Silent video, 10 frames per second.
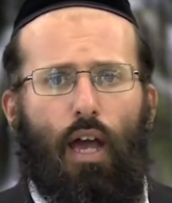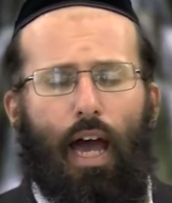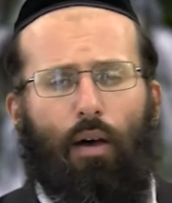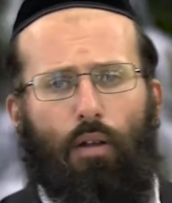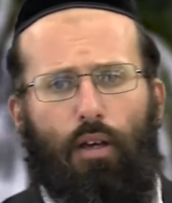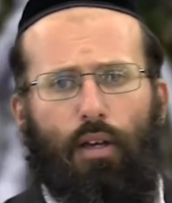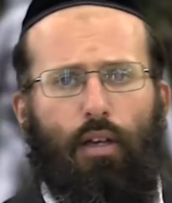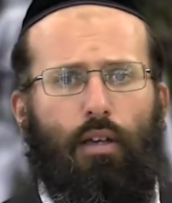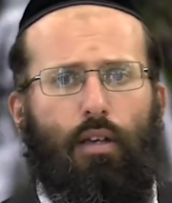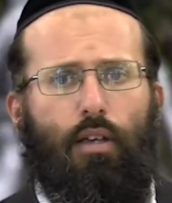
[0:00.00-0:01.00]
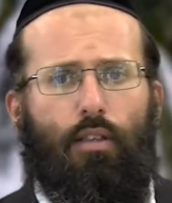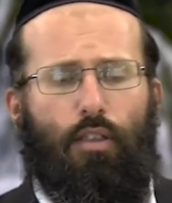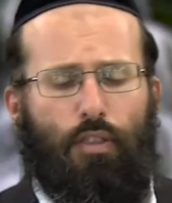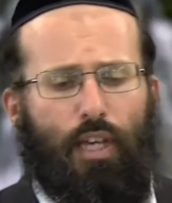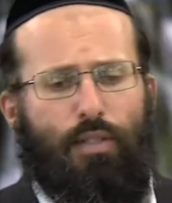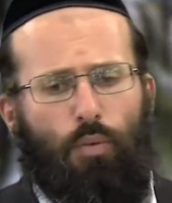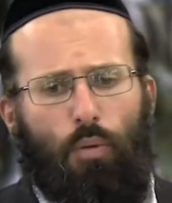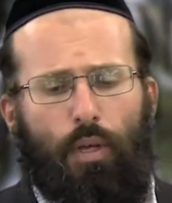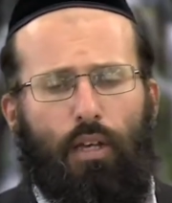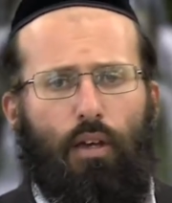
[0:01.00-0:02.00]
outlook. The things
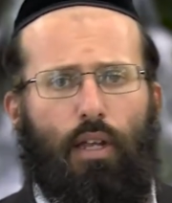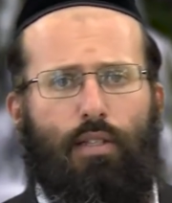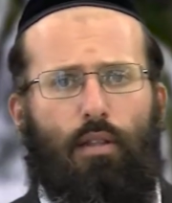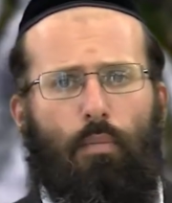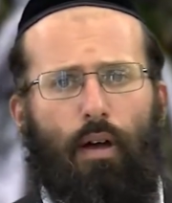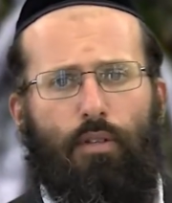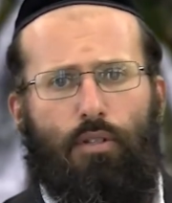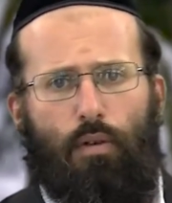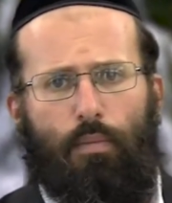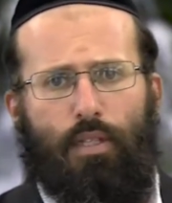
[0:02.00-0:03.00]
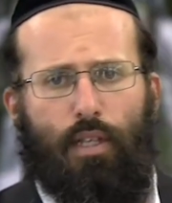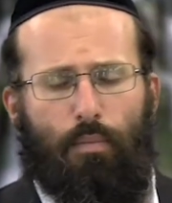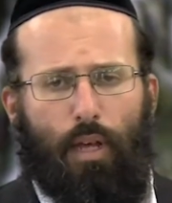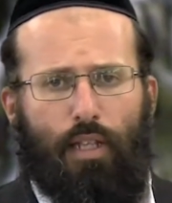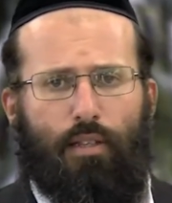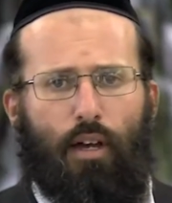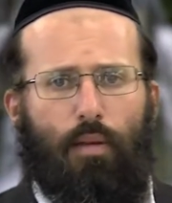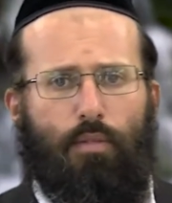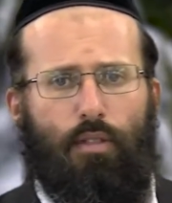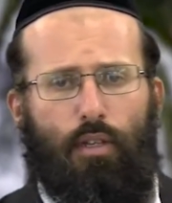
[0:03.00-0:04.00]
will be good, as the Lubavitcher Rebbe said many
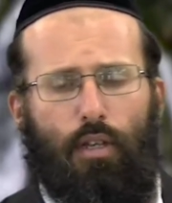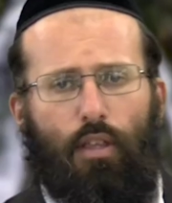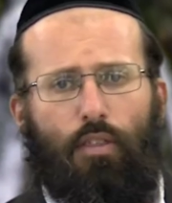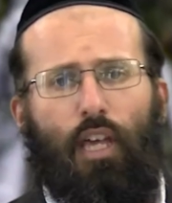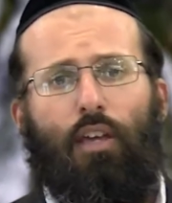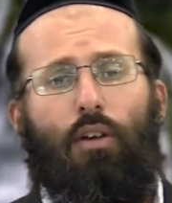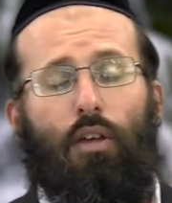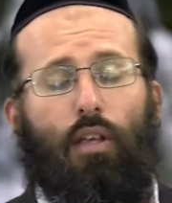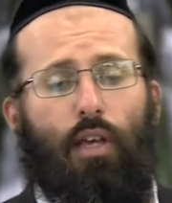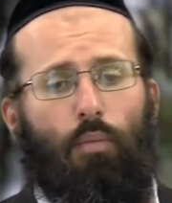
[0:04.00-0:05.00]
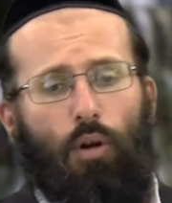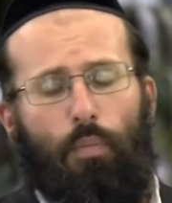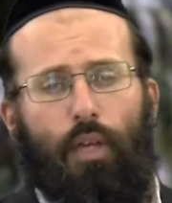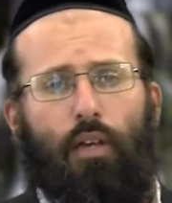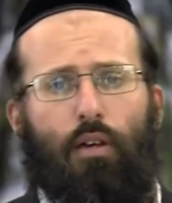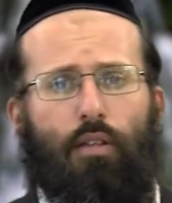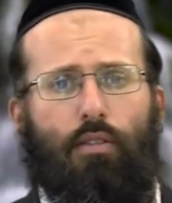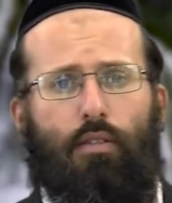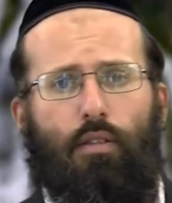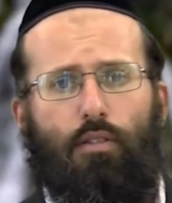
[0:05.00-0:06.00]
times. Think good, it will be
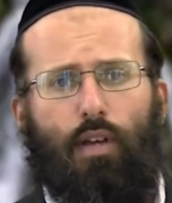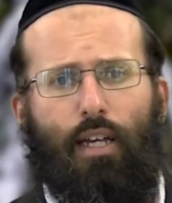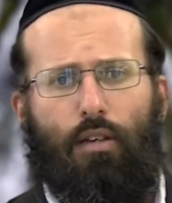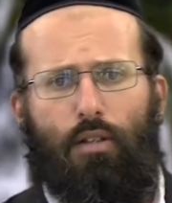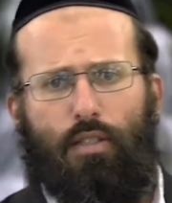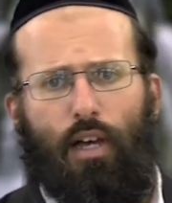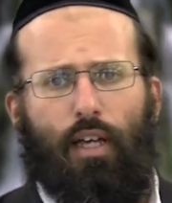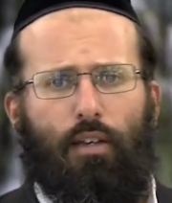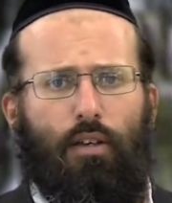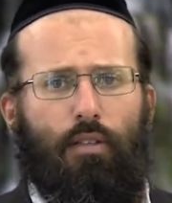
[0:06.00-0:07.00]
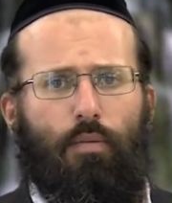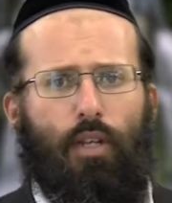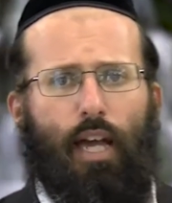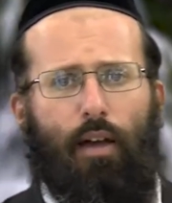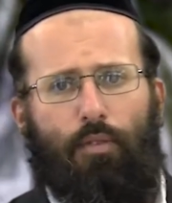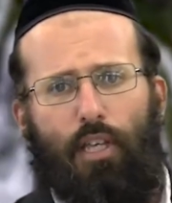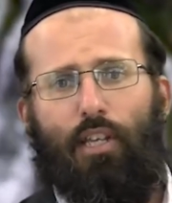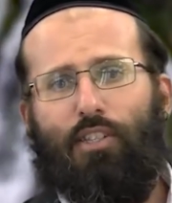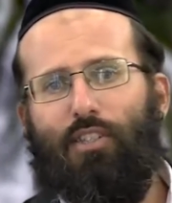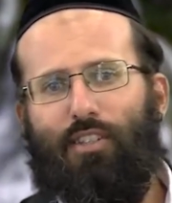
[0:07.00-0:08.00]
good. Track good, sein good. We now have
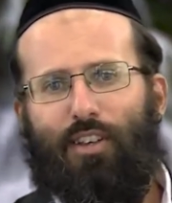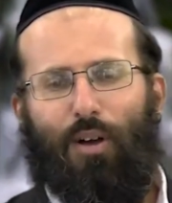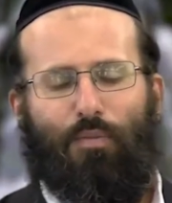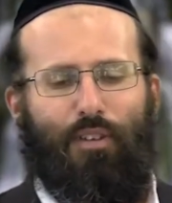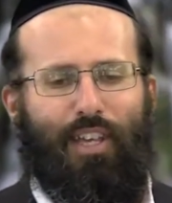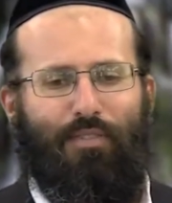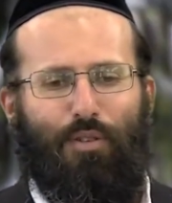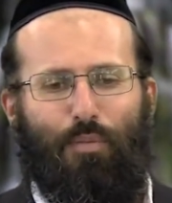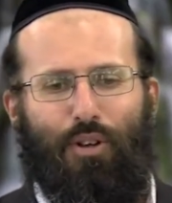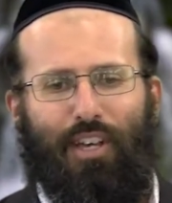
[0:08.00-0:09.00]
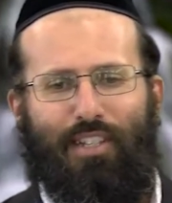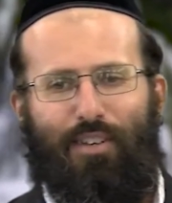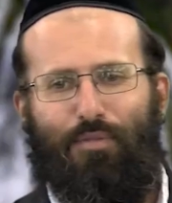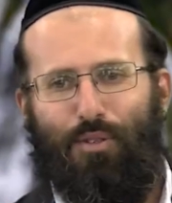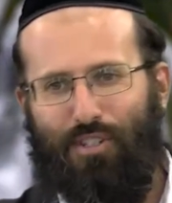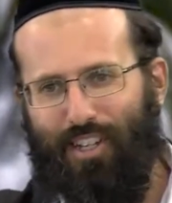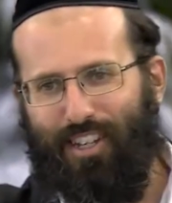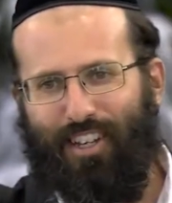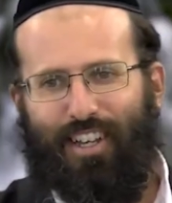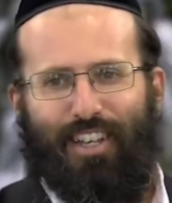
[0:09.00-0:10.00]
Yiddish, hopefully, for Emuna is Our
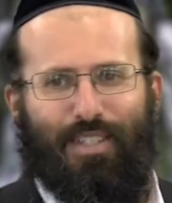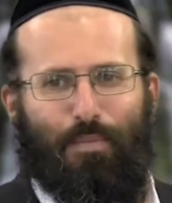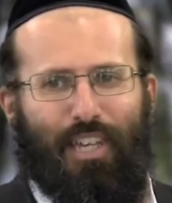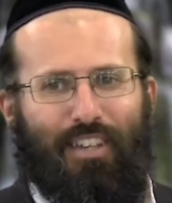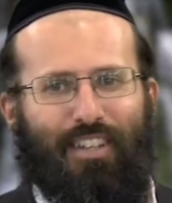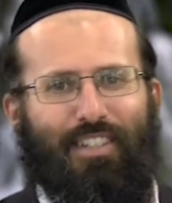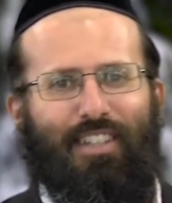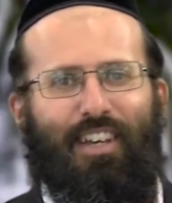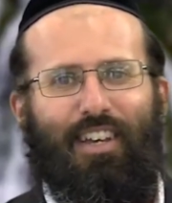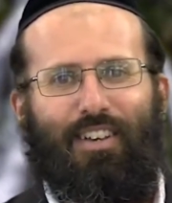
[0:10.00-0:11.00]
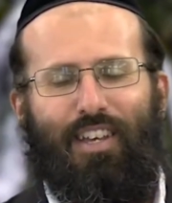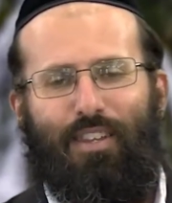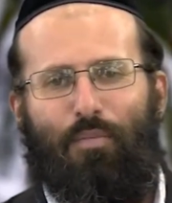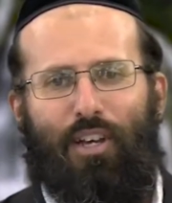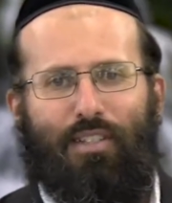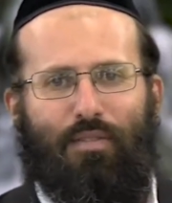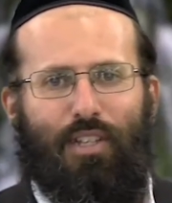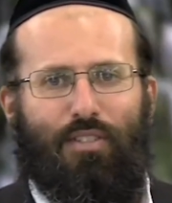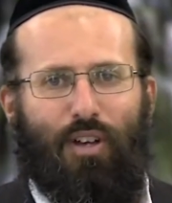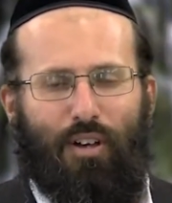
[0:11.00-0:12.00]
Future speakers in the Breslev
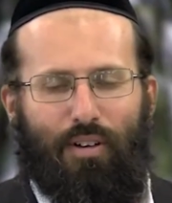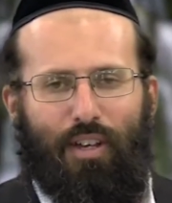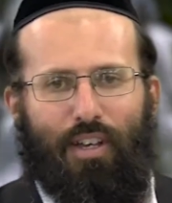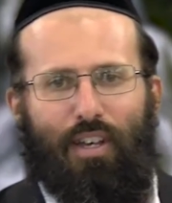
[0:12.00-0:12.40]
Israel